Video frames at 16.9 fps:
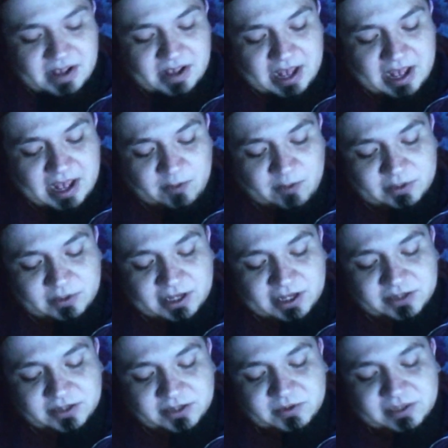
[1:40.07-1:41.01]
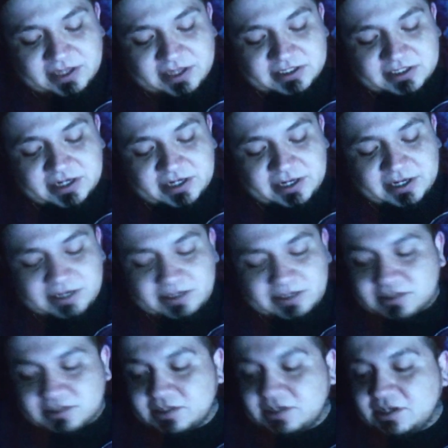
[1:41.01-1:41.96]
I will not do that tonight.
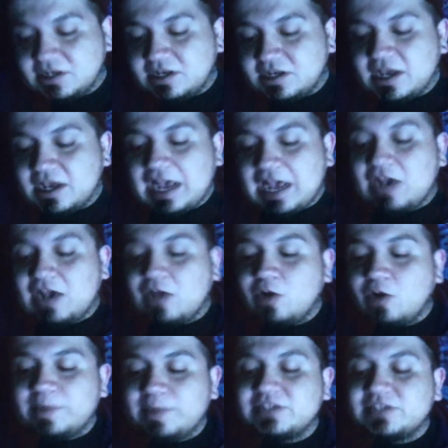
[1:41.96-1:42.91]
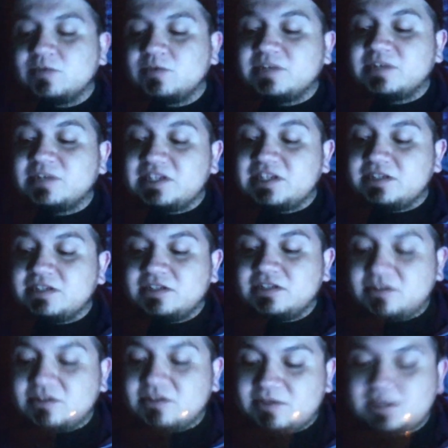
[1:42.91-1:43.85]
I hope I don't need to
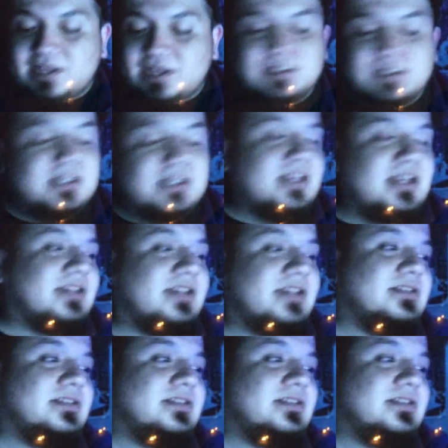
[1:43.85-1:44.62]
do that tonight.